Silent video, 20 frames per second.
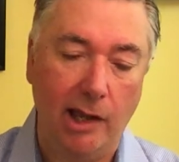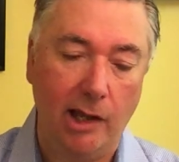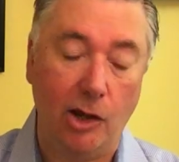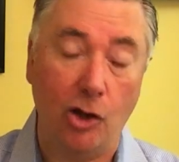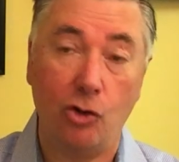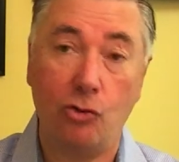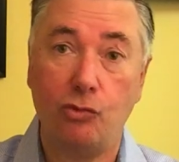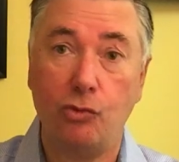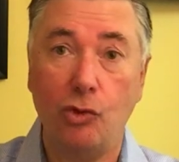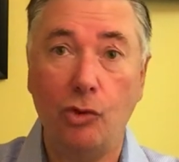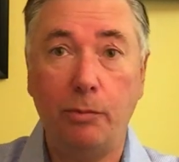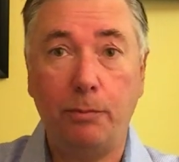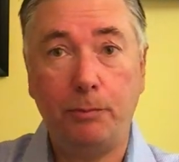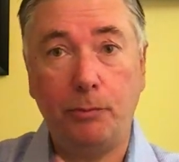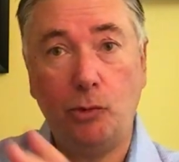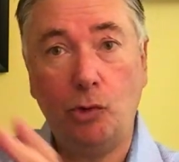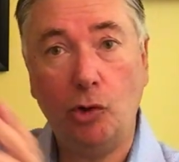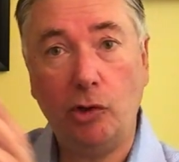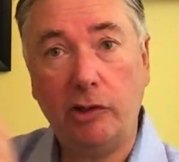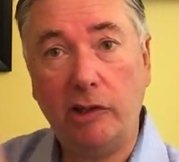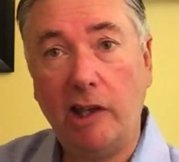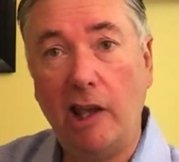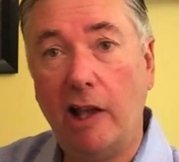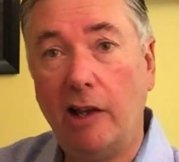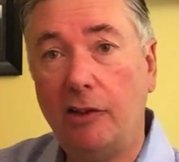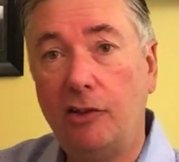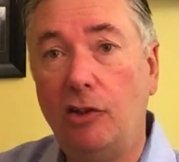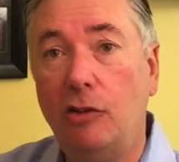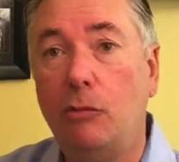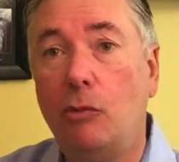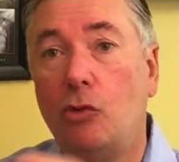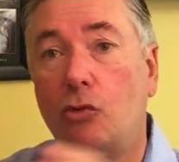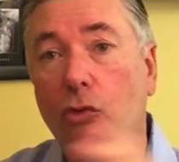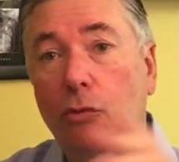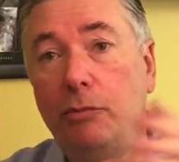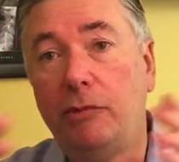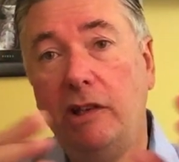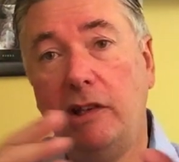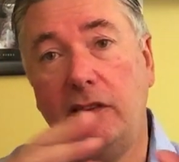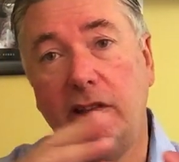A group took calcium, a
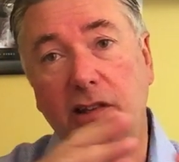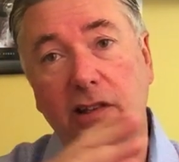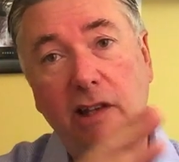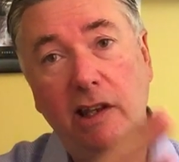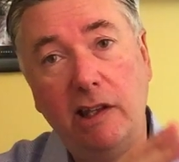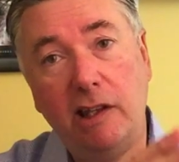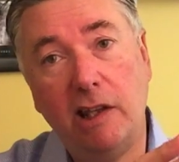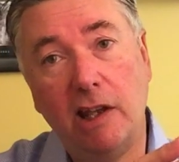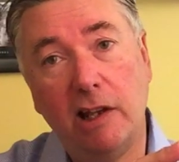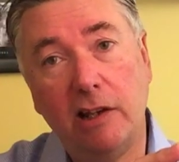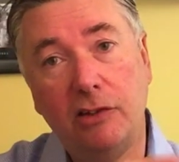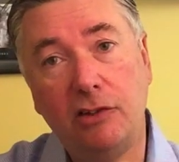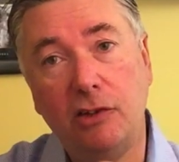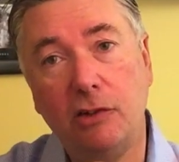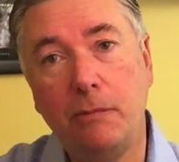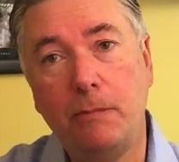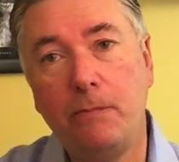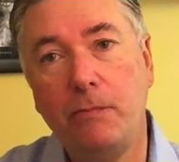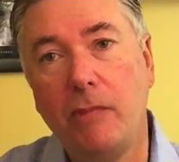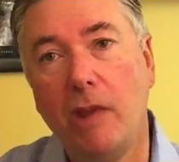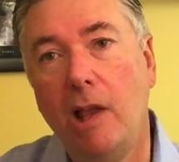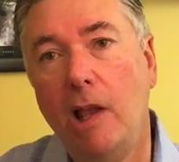group didn't take calcium.